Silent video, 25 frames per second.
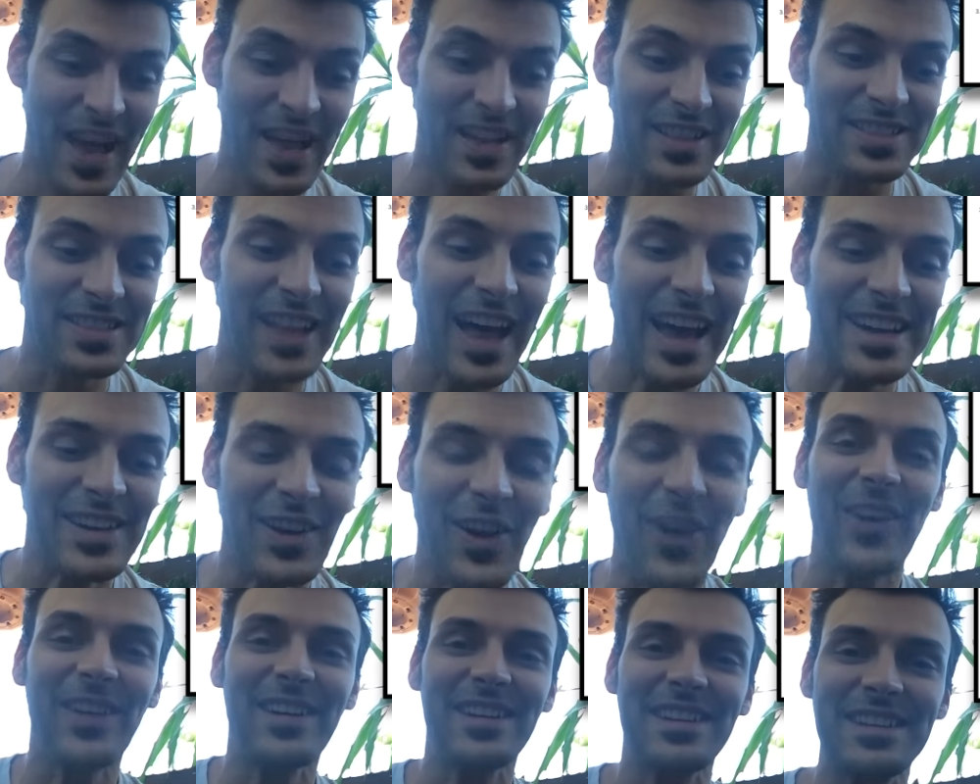
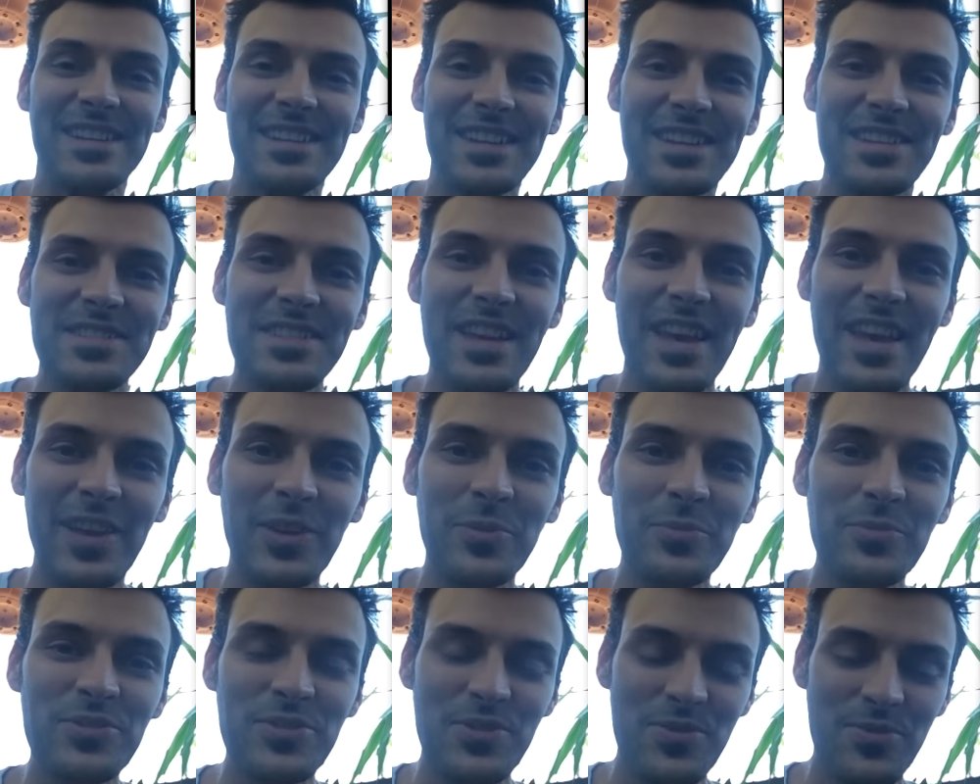Lightheartedness
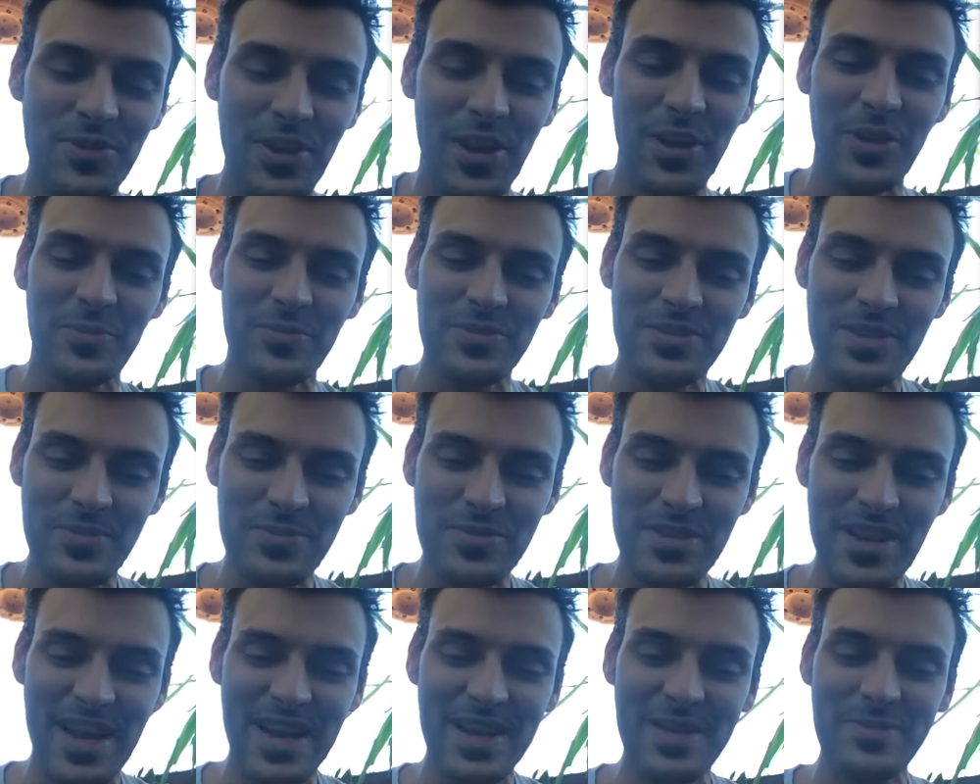helps you cope.
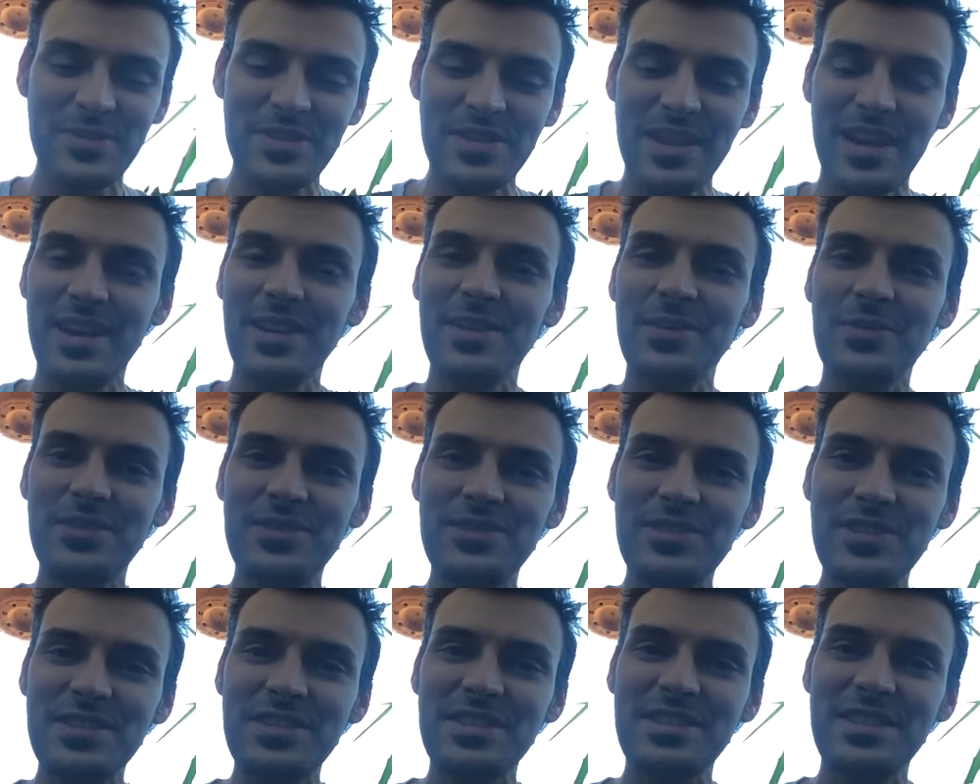Sometimes we
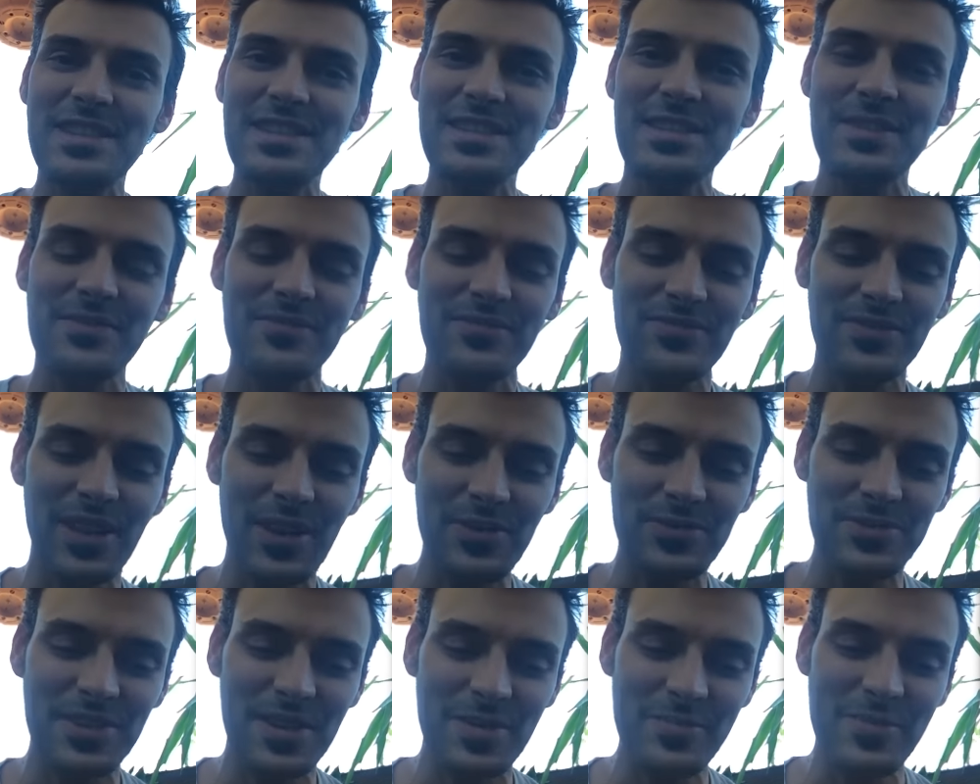just need to
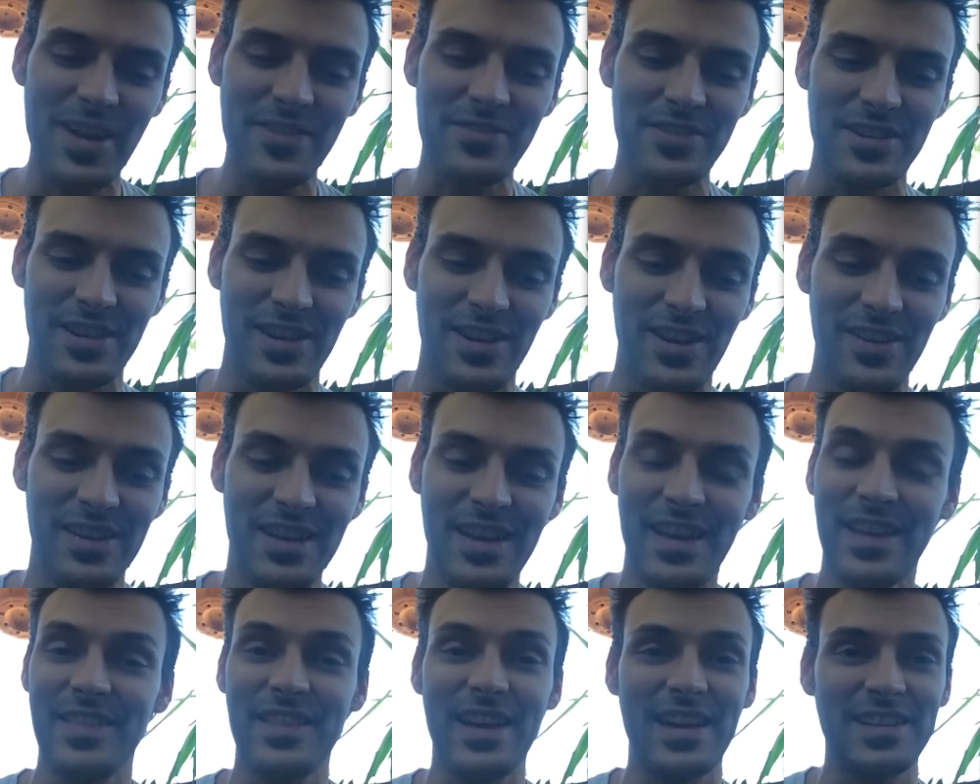float above it all.
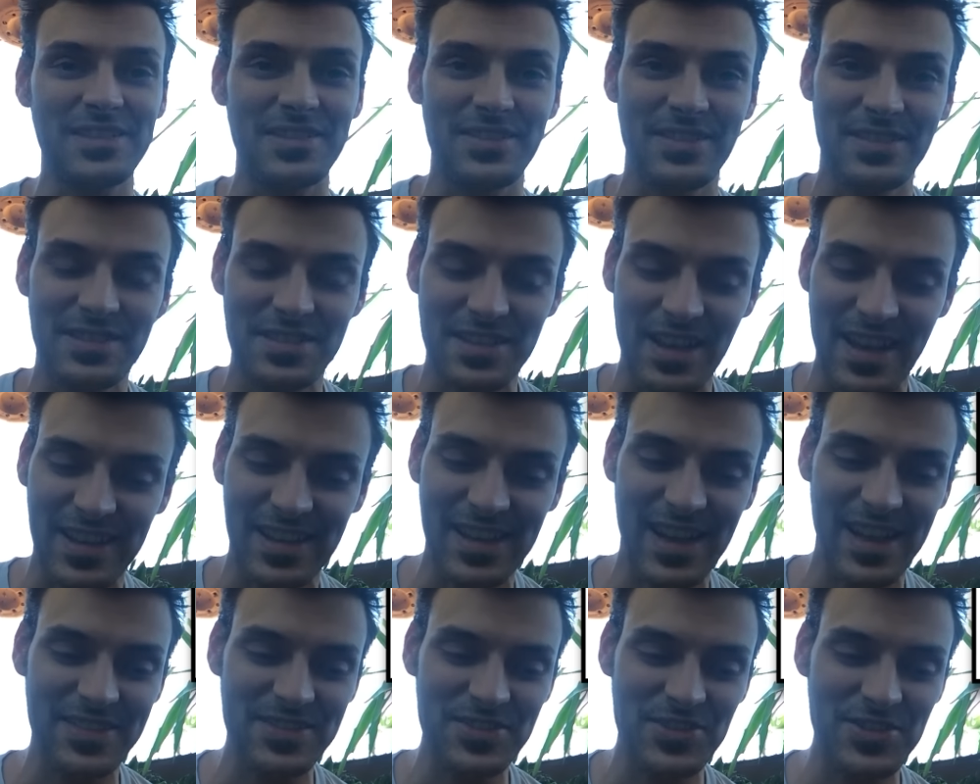That's on
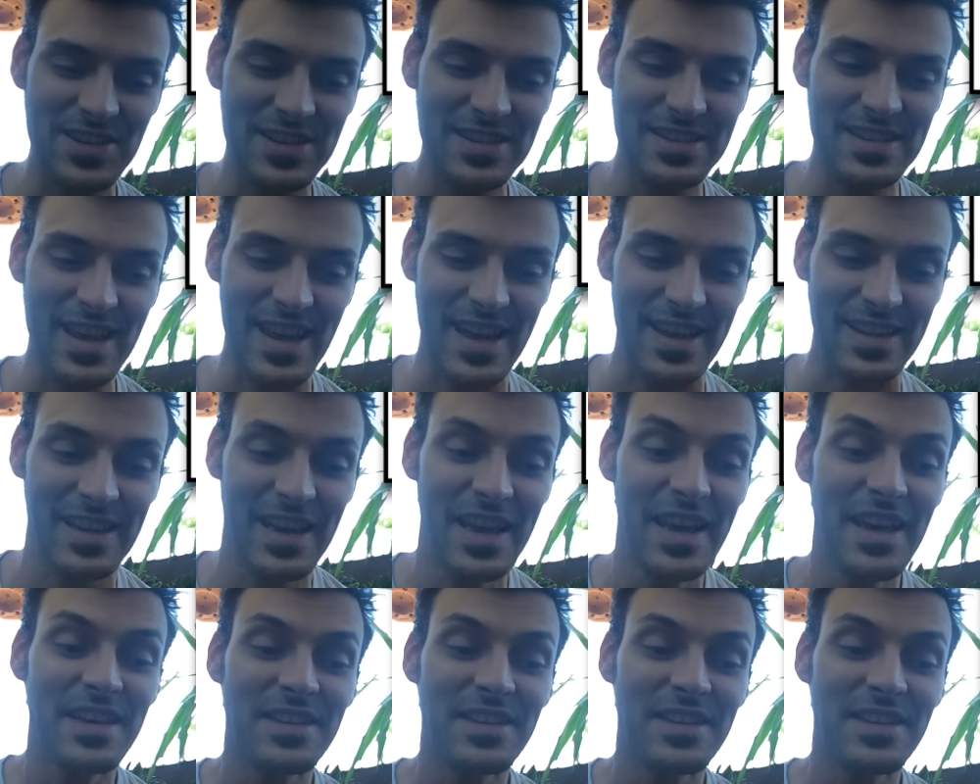Psychology Today.